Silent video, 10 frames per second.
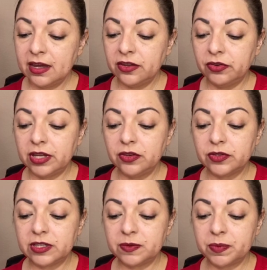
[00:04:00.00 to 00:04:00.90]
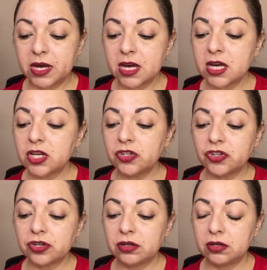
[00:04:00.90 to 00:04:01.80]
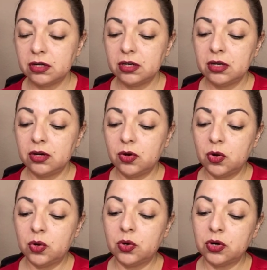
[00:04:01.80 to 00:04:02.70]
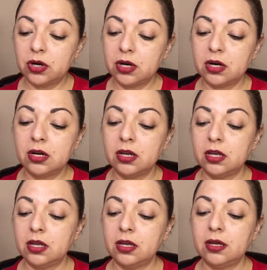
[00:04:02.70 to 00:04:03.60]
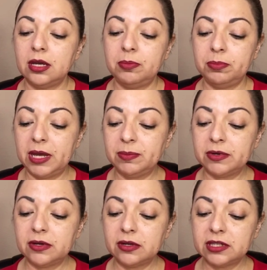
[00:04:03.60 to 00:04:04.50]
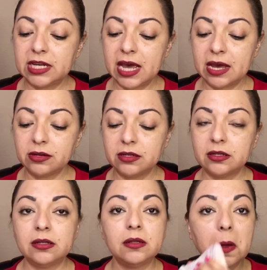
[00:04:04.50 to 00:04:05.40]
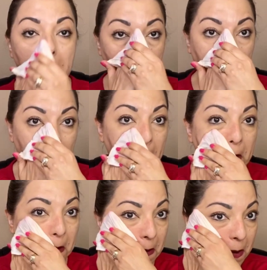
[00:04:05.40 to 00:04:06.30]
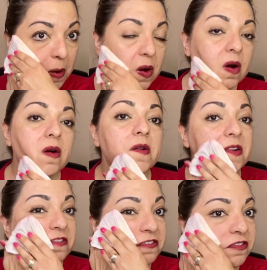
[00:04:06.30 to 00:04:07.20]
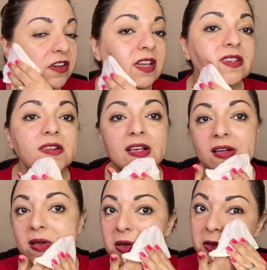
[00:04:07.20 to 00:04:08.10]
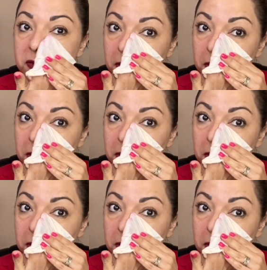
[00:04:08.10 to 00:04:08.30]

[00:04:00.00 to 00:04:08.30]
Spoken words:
You can use a sponge or a paper towel or a face cloth.